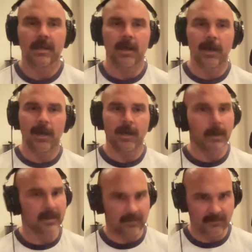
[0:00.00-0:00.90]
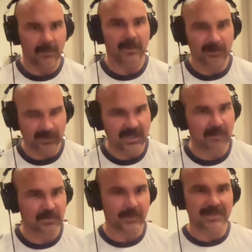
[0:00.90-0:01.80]
I mean, there were
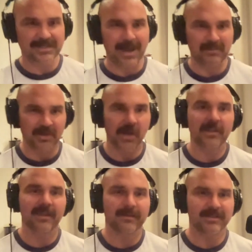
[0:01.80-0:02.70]
times when we stopped talking because